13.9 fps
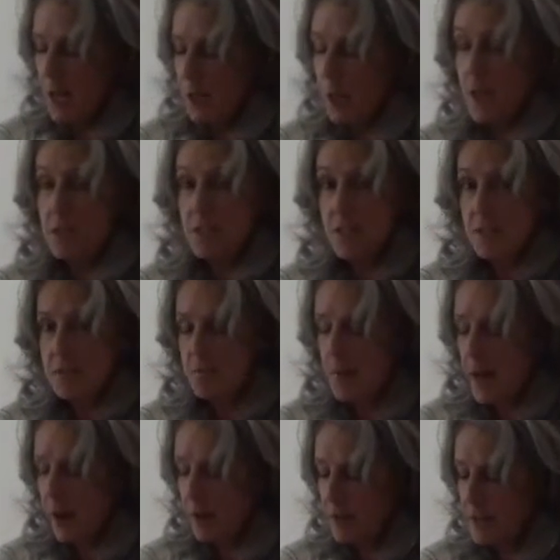London,
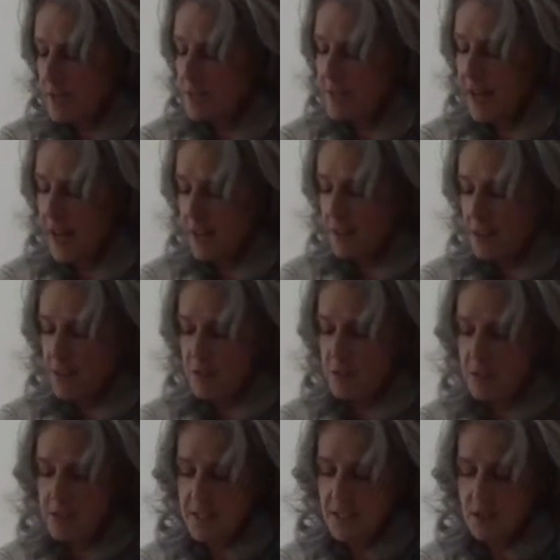Paris, Athens,
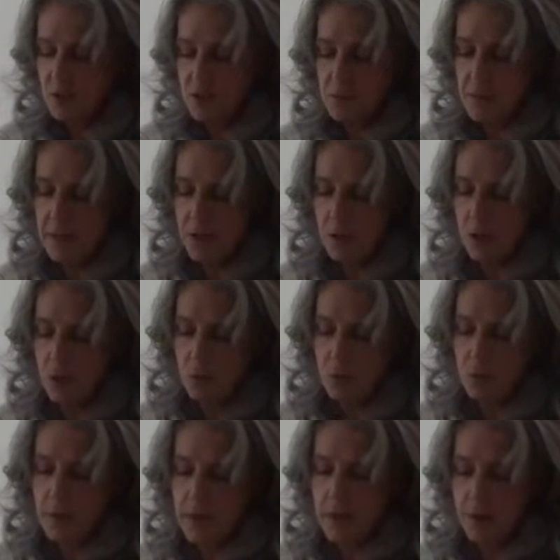Santo Domingo,
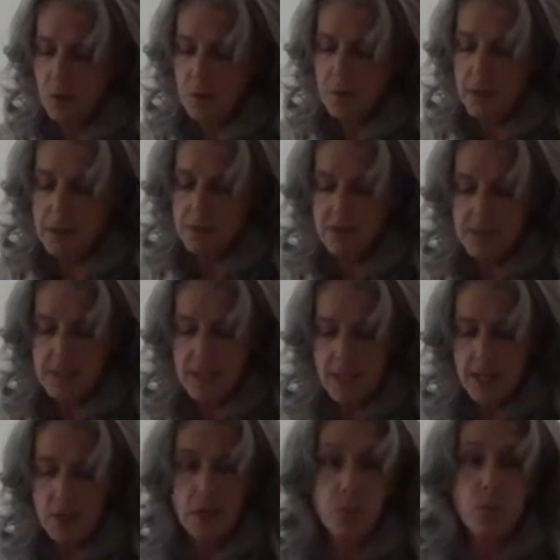Rio,
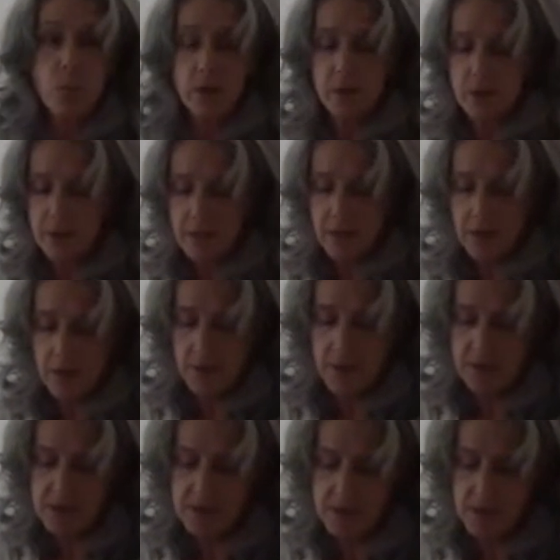Montevideo, and Buenos
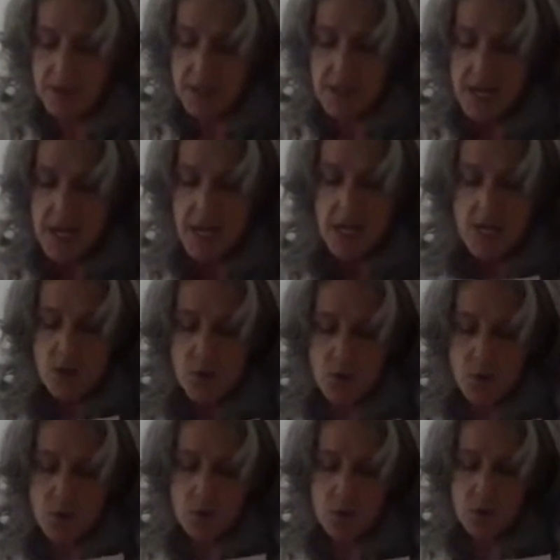Aires.
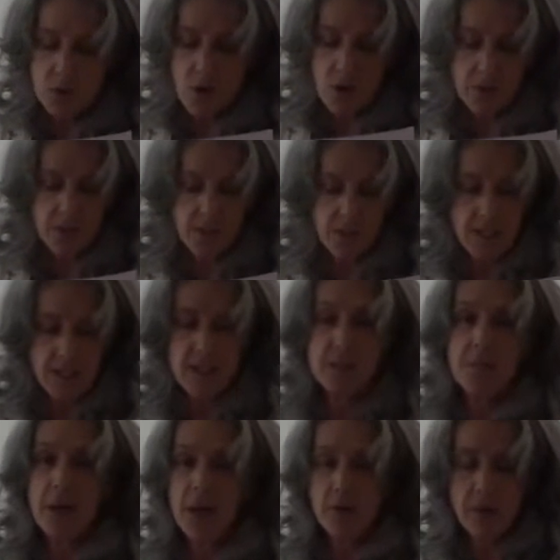Those are the cities
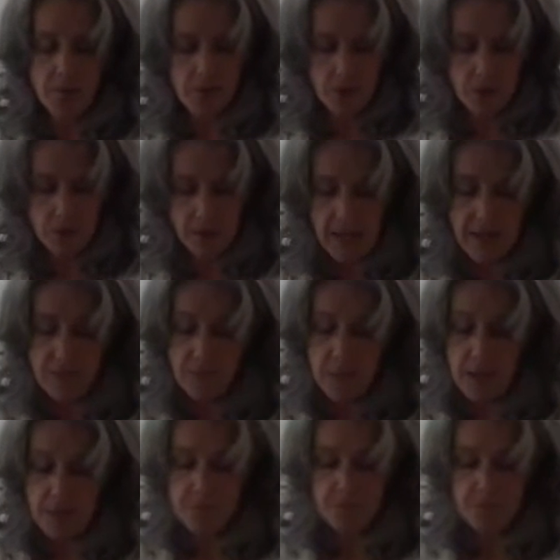my grandmother gave me.